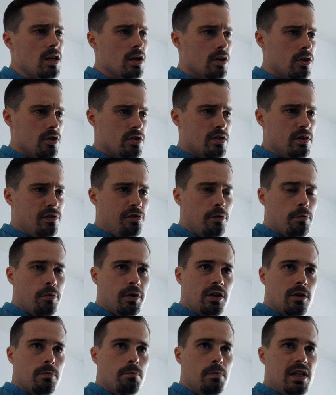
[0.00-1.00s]
because if you
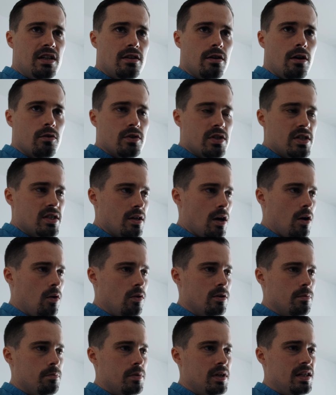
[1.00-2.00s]
bring the midtones
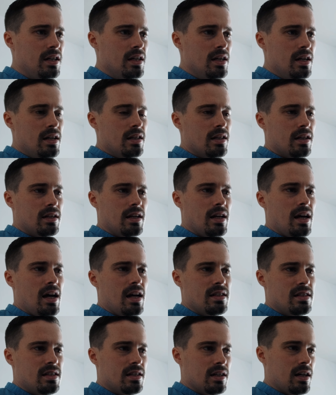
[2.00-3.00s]
down a bit, that
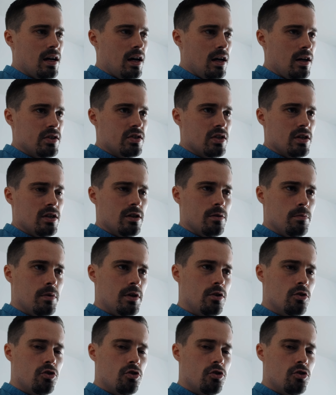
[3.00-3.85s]
enhances the colors a little bit.